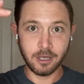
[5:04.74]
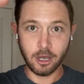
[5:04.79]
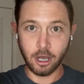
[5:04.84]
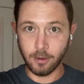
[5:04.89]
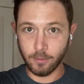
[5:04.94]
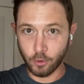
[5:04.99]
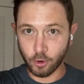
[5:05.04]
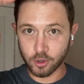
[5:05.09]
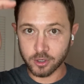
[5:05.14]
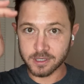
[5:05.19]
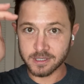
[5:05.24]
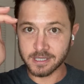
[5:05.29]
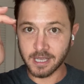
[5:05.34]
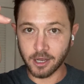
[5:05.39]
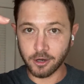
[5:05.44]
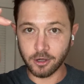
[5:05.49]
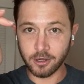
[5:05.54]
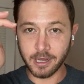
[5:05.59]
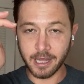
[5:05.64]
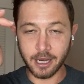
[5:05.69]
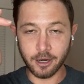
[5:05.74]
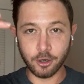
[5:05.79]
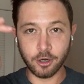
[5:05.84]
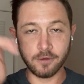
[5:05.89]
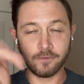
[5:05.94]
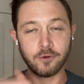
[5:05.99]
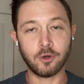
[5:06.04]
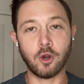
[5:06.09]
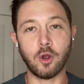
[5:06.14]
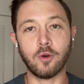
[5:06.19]
a more subtle layer
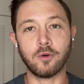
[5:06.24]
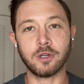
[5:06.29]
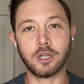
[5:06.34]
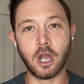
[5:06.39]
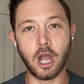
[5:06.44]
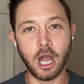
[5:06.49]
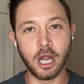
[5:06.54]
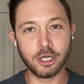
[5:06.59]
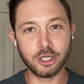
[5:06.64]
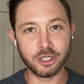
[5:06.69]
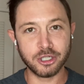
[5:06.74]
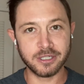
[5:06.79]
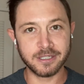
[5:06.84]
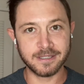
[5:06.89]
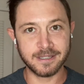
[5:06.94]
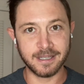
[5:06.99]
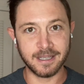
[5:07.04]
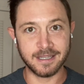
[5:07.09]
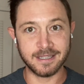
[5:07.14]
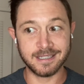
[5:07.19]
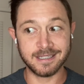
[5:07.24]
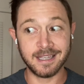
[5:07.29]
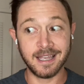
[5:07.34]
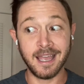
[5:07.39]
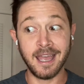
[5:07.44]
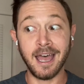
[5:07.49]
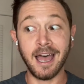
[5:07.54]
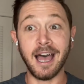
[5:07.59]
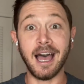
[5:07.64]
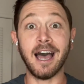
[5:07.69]
of your own consciousness
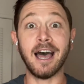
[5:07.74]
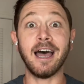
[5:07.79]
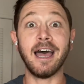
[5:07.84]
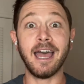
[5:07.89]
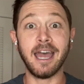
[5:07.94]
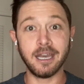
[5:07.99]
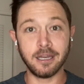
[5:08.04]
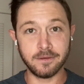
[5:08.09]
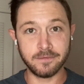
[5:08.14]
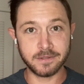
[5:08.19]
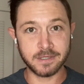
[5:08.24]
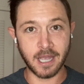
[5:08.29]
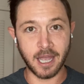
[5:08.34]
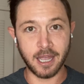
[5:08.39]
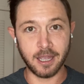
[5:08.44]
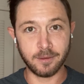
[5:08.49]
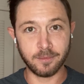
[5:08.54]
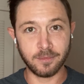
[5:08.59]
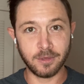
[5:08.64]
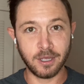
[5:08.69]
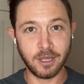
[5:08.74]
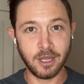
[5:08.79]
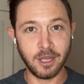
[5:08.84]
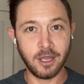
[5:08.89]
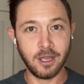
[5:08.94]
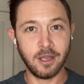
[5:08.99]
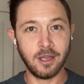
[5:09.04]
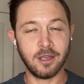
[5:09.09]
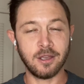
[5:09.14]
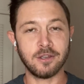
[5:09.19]
ahead of time.
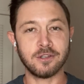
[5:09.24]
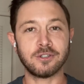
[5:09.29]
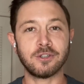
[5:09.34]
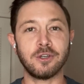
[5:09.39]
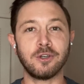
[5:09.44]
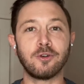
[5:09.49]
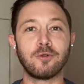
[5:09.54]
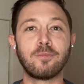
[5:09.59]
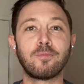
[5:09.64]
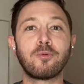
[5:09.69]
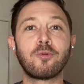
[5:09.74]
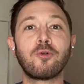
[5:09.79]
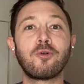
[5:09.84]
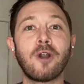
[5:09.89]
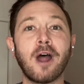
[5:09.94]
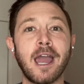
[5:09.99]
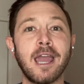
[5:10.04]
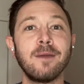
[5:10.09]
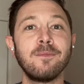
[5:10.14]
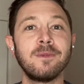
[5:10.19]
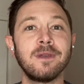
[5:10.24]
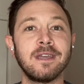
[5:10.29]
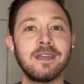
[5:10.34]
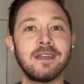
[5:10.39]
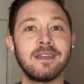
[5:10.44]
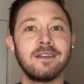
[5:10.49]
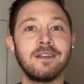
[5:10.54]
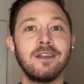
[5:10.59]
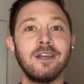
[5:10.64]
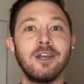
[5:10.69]
So you're
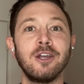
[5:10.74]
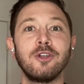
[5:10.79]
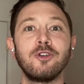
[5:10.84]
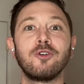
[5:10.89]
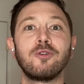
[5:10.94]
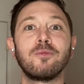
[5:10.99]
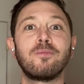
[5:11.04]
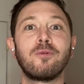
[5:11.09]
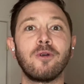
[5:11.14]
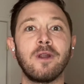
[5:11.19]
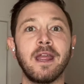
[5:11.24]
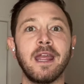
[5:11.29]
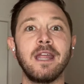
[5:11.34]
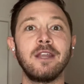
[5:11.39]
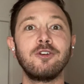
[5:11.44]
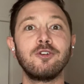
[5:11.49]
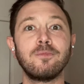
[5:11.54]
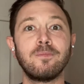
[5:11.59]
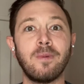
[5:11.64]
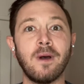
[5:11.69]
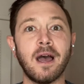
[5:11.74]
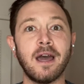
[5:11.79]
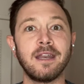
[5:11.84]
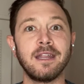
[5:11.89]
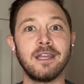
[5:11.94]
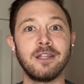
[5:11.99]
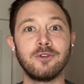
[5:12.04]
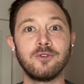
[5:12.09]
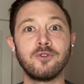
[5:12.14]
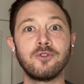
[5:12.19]
priming your brain, your
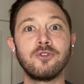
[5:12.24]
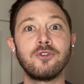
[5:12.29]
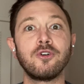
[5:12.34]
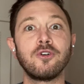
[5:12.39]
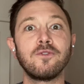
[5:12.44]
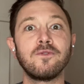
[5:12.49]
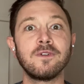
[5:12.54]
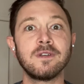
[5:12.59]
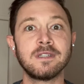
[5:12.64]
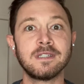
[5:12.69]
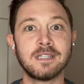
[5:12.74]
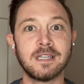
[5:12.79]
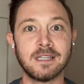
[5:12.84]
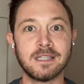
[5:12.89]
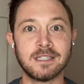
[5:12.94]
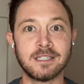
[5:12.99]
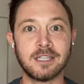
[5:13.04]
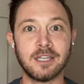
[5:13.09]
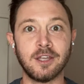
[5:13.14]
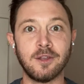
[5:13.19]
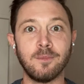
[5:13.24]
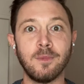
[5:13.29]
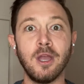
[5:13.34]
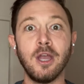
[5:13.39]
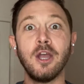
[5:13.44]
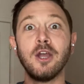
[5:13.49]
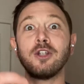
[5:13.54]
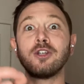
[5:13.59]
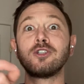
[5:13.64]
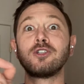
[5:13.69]
body, and your nervous system
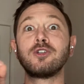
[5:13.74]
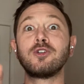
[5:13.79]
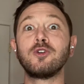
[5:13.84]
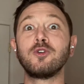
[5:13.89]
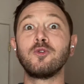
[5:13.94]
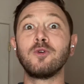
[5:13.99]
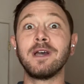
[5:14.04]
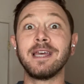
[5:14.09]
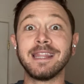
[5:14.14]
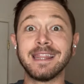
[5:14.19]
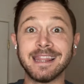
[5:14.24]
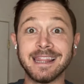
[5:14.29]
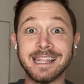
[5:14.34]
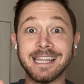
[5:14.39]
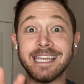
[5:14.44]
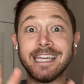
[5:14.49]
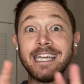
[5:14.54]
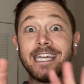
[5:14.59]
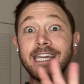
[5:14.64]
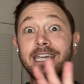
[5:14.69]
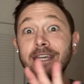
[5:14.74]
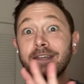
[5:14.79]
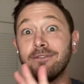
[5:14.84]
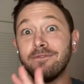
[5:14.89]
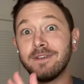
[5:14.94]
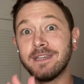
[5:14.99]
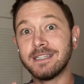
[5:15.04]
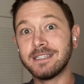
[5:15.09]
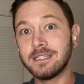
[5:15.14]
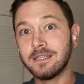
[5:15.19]
to live
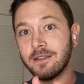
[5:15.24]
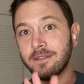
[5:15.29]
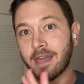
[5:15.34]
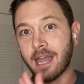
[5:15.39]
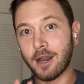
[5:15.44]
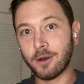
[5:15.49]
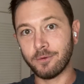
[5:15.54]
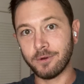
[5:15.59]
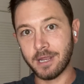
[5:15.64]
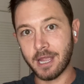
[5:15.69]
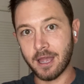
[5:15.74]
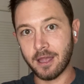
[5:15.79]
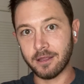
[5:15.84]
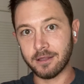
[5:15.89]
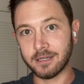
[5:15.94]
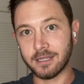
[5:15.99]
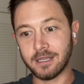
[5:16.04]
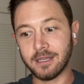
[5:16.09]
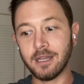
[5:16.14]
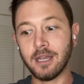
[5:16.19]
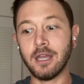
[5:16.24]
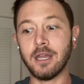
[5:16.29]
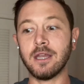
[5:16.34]
into that reality,